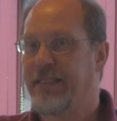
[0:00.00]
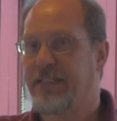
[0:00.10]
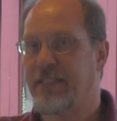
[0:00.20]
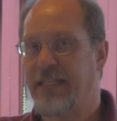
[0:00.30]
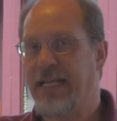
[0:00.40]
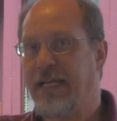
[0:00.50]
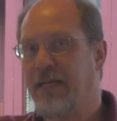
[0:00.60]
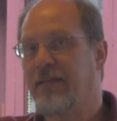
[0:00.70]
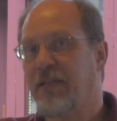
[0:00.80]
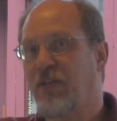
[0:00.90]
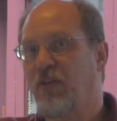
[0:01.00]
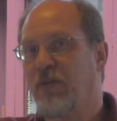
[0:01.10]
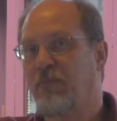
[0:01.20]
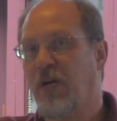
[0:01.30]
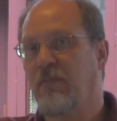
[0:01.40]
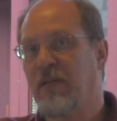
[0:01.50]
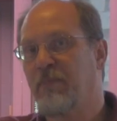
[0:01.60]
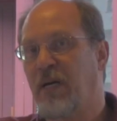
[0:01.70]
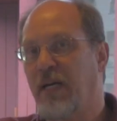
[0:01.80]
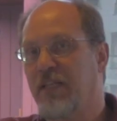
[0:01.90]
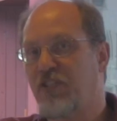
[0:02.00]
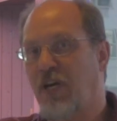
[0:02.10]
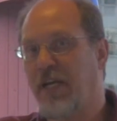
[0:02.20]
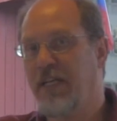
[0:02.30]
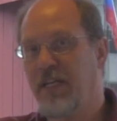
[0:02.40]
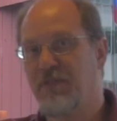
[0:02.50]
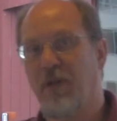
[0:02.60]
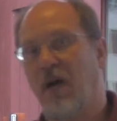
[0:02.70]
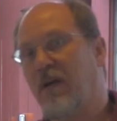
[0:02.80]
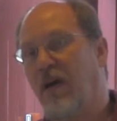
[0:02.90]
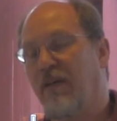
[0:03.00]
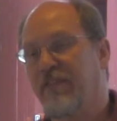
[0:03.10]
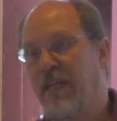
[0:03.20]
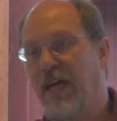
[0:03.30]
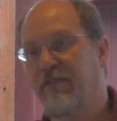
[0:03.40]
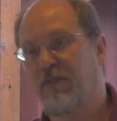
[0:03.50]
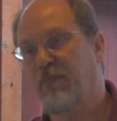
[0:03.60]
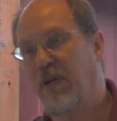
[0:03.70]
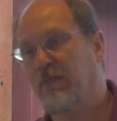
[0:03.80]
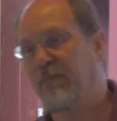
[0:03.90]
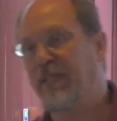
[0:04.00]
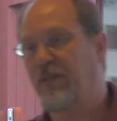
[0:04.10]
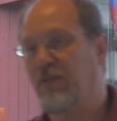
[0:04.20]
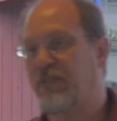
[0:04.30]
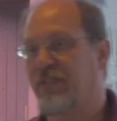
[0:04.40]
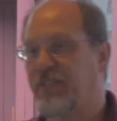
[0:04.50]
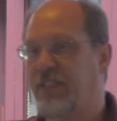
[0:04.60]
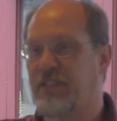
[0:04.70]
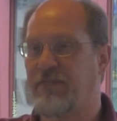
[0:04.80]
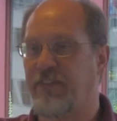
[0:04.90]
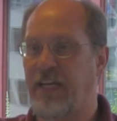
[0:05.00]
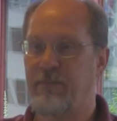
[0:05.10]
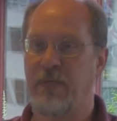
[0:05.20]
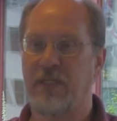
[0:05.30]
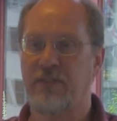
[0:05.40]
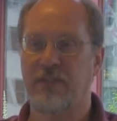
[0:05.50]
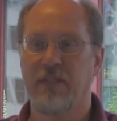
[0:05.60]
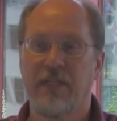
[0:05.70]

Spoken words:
Today, I think you can probably buy a Chinese knockoff of that for probably close to 65 bucks,